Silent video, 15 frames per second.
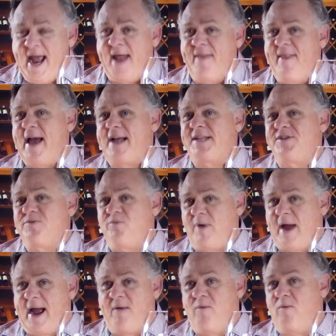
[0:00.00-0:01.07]
And that's
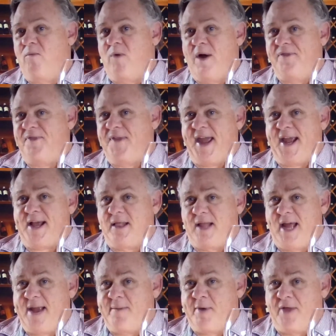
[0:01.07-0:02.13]
what they
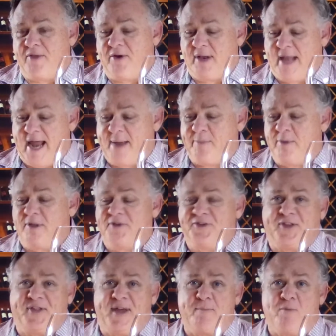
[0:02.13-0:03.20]
claim on their label, is
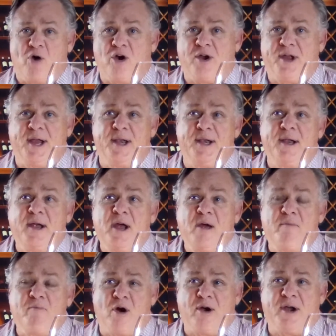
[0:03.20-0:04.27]
that they market
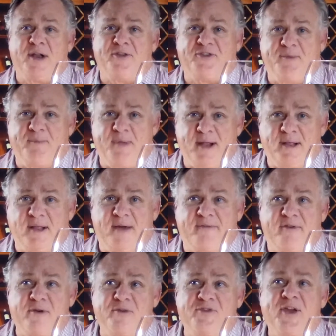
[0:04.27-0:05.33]
it to meat
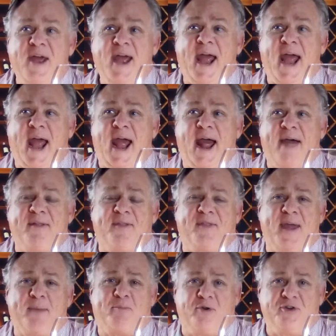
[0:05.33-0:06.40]
lovers, and
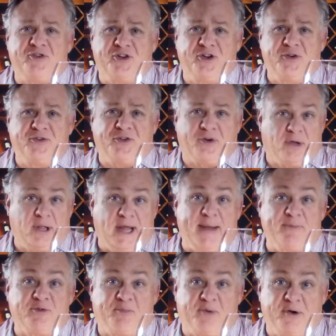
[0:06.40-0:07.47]
they produce or
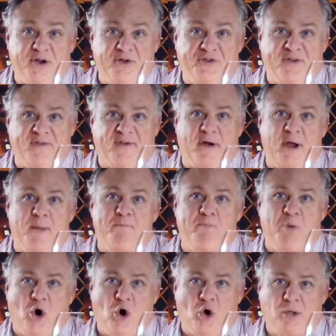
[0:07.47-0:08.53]
claim to produce a very
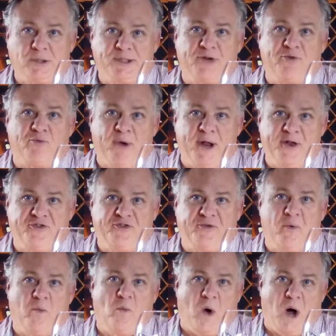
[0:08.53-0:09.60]
bold and rich
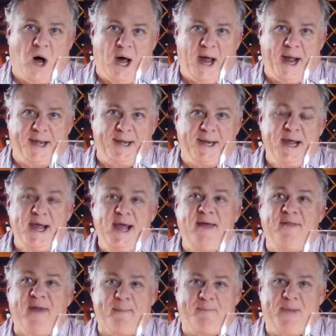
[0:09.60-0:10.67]
wine
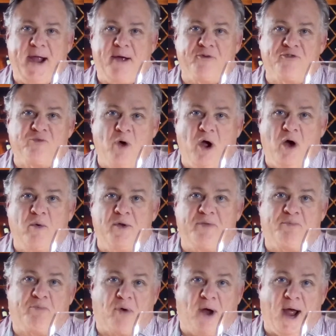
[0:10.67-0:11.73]
that pairs well
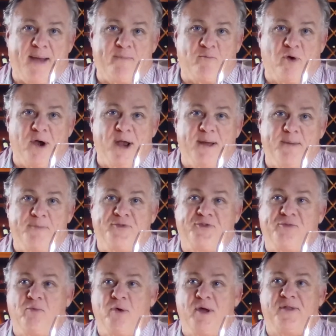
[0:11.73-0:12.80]
with prime
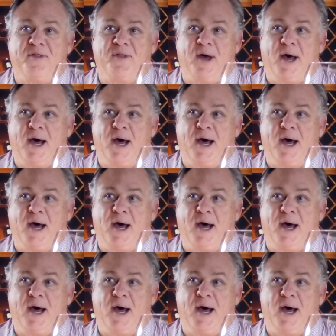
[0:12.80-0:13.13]
ribs, with